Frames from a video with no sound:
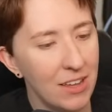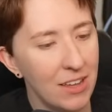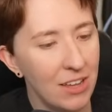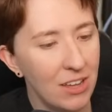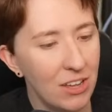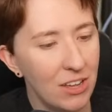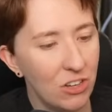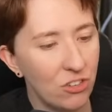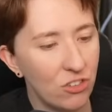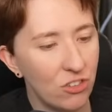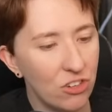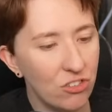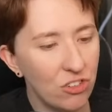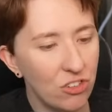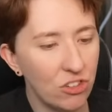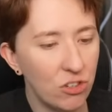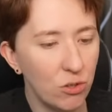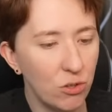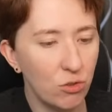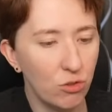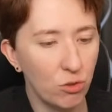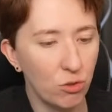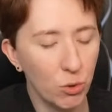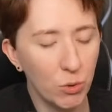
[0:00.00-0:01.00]
Shen
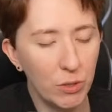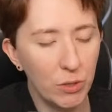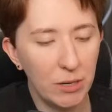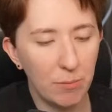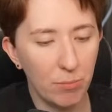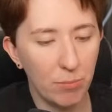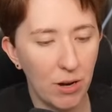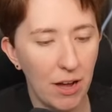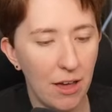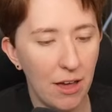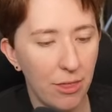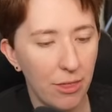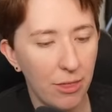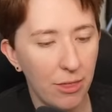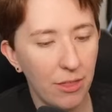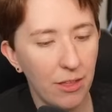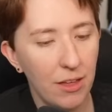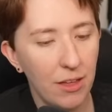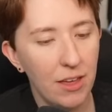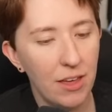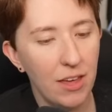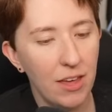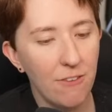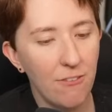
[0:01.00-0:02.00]
Qingqiu drew in a breath.
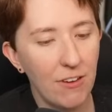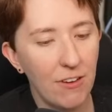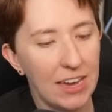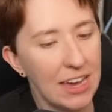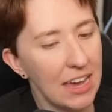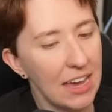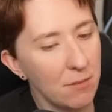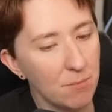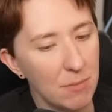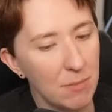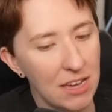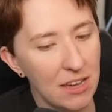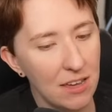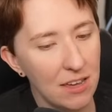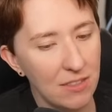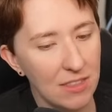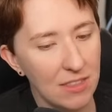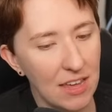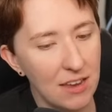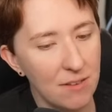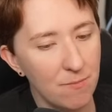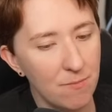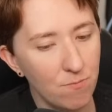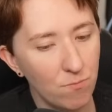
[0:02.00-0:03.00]
If I can't make it,
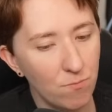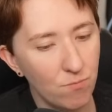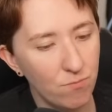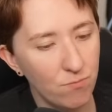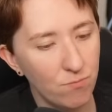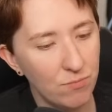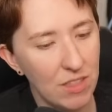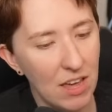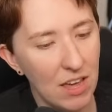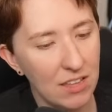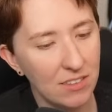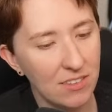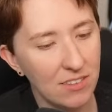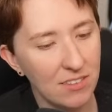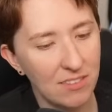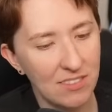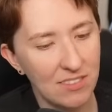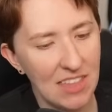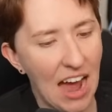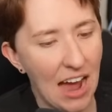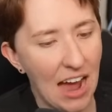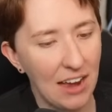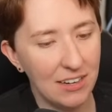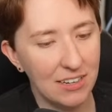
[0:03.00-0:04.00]
then that's
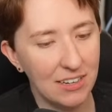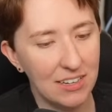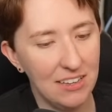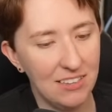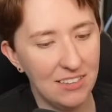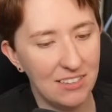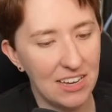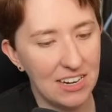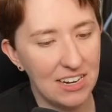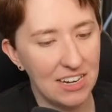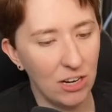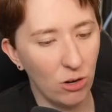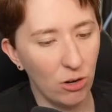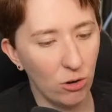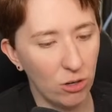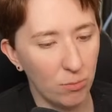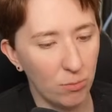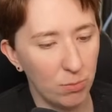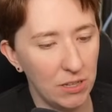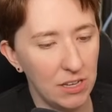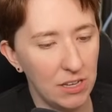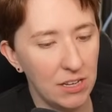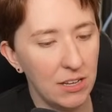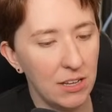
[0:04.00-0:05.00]
that, he said
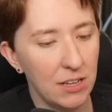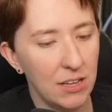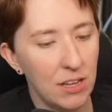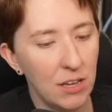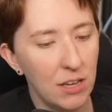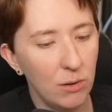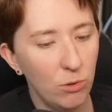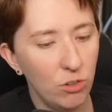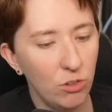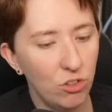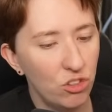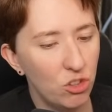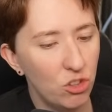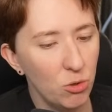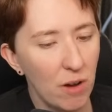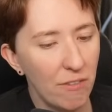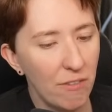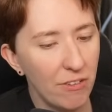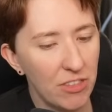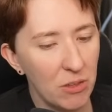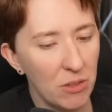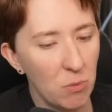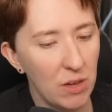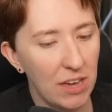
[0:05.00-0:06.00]
irritably. We should do
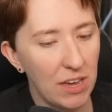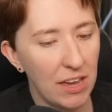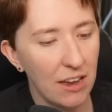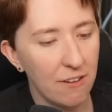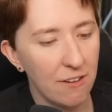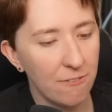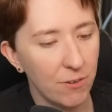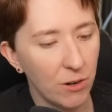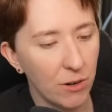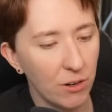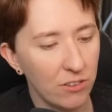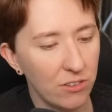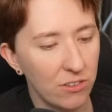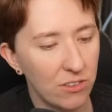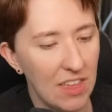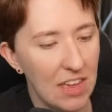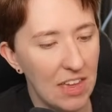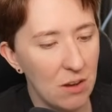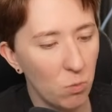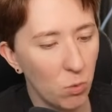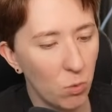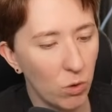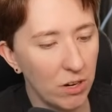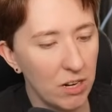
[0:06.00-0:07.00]
everything we can first,
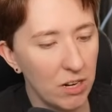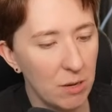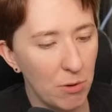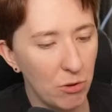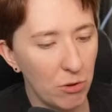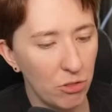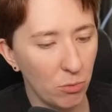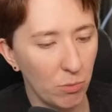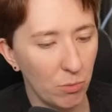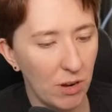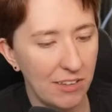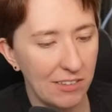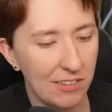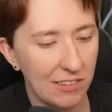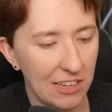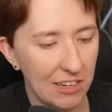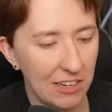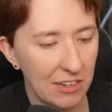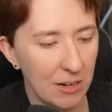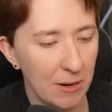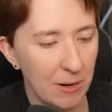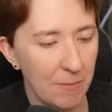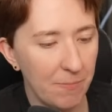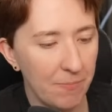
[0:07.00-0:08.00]
then worry about the rest
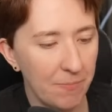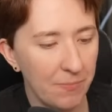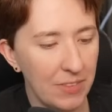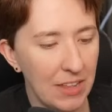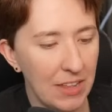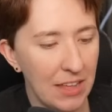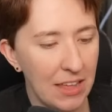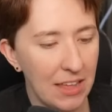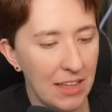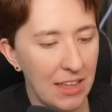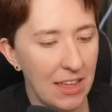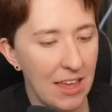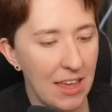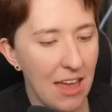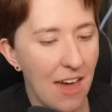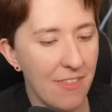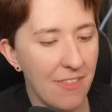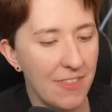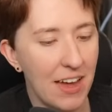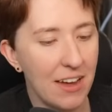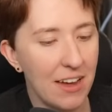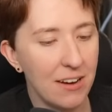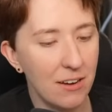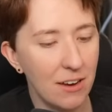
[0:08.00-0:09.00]
later. At
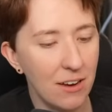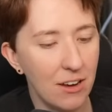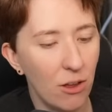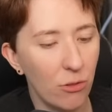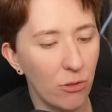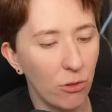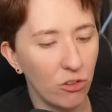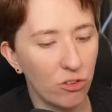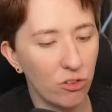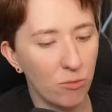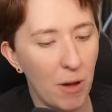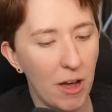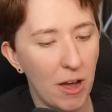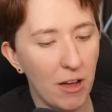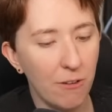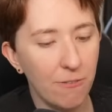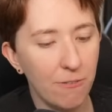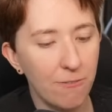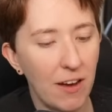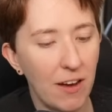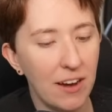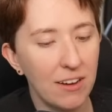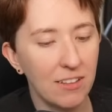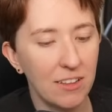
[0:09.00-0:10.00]
that, another smile
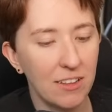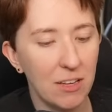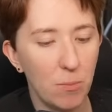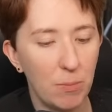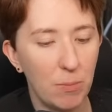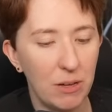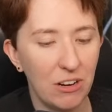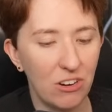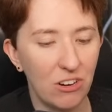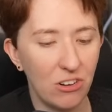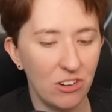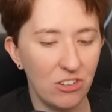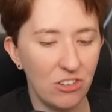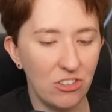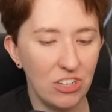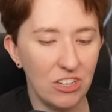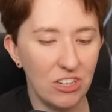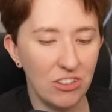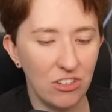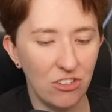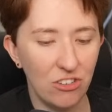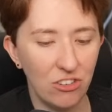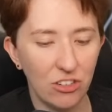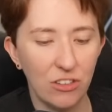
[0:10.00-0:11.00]
finally appeared on
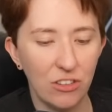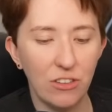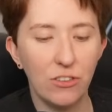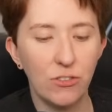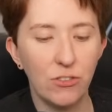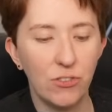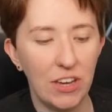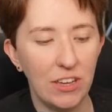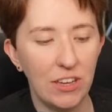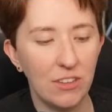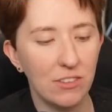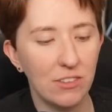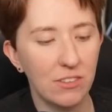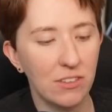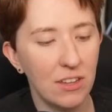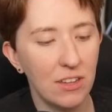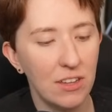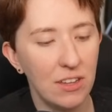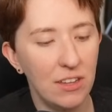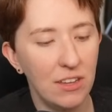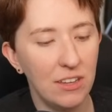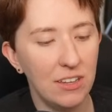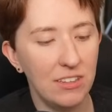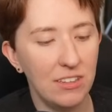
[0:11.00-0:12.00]
Qinlin Zhen's face.
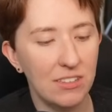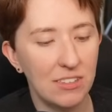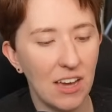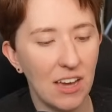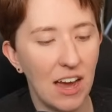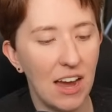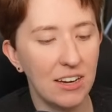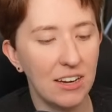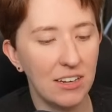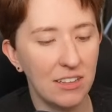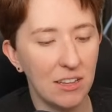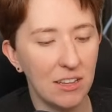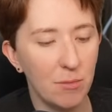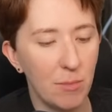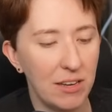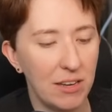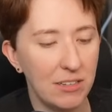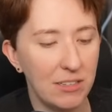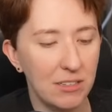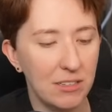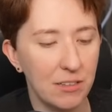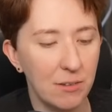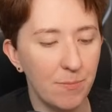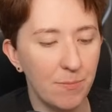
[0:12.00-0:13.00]
He sighed and
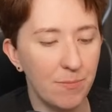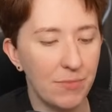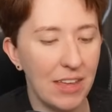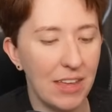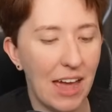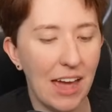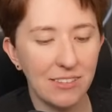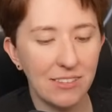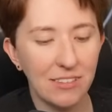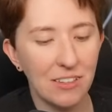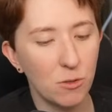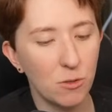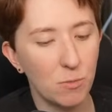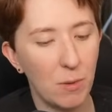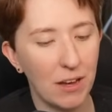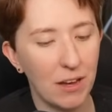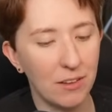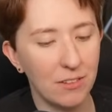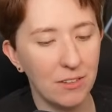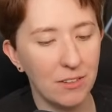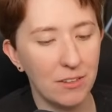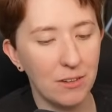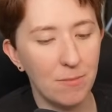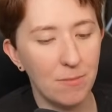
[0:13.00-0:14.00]
lamented. As
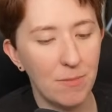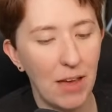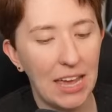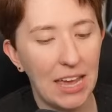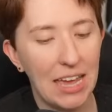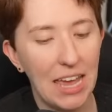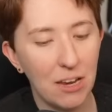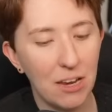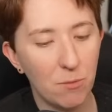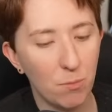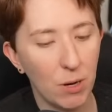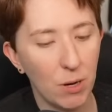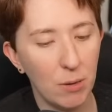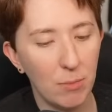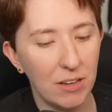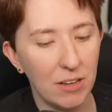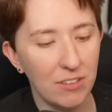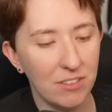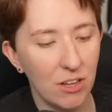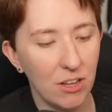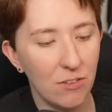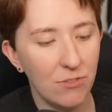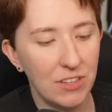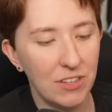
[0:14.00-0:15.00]
expected, I can't bring
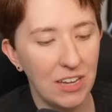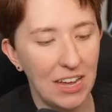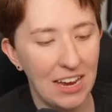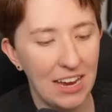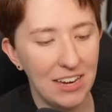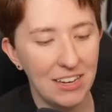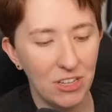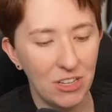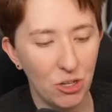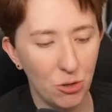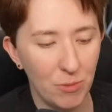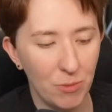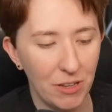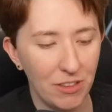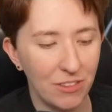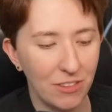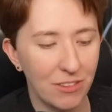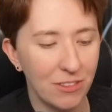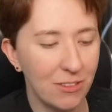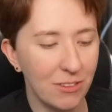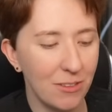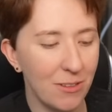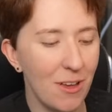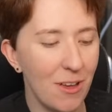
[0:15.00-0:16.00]
myself to hate
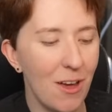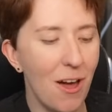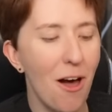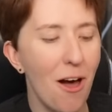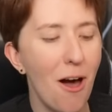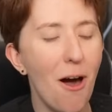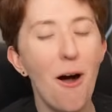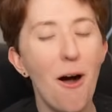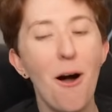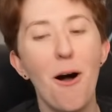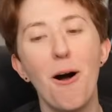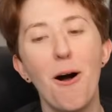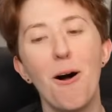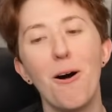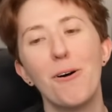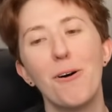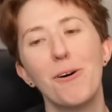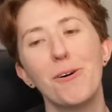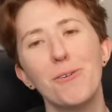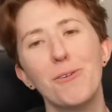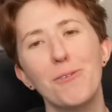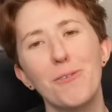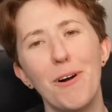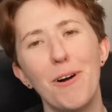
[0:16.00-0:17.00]
humans.
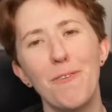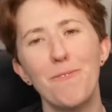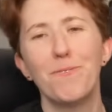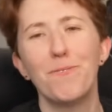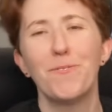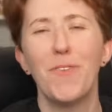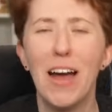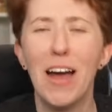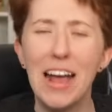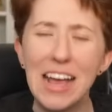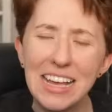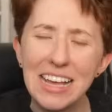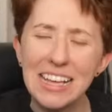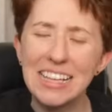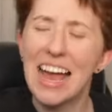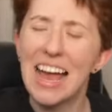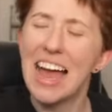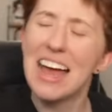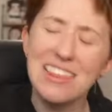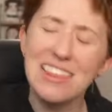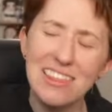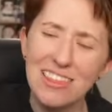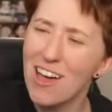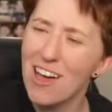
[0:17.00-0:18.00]
Oh, fuck!
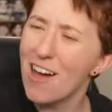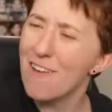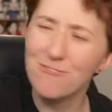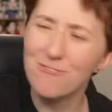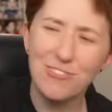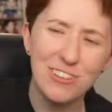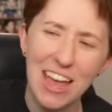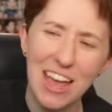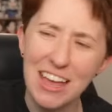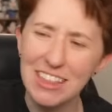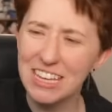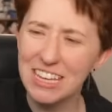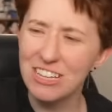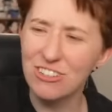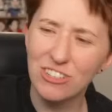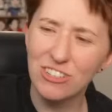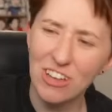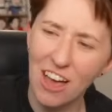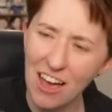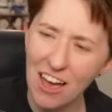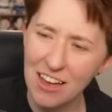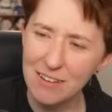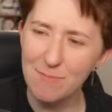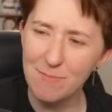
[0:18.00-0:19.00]
I love Qinlin
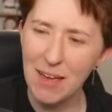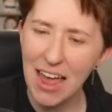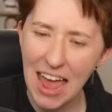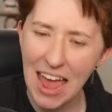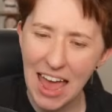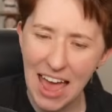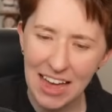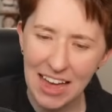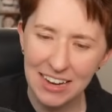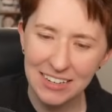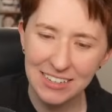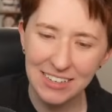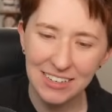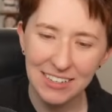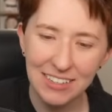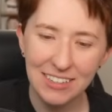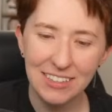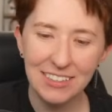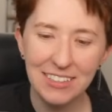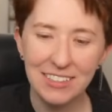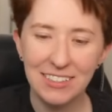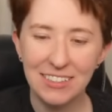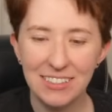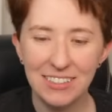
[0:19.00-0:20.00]
Zhen, man!
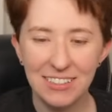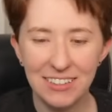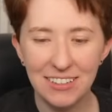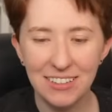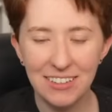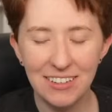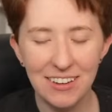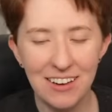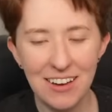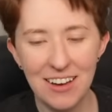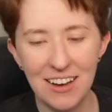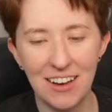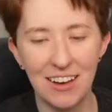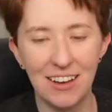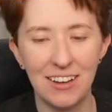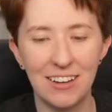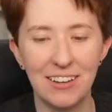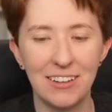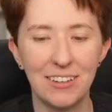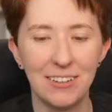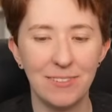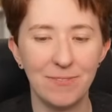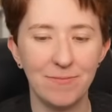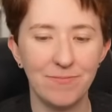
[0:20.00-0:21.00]
Ugh.
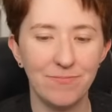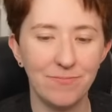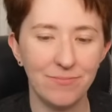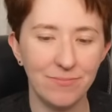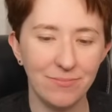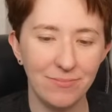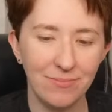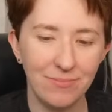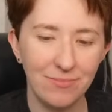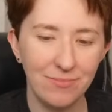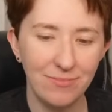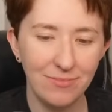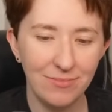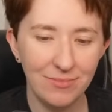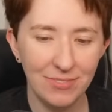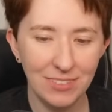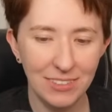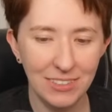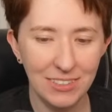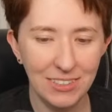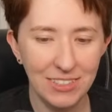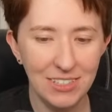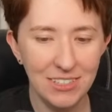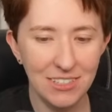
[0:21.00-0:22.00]

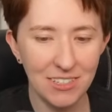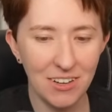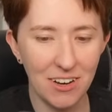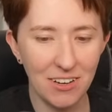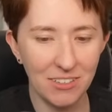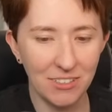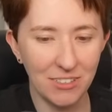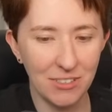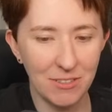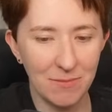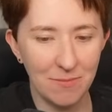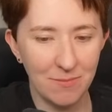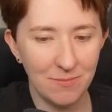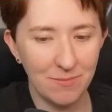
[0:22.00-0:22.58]
He's awesome.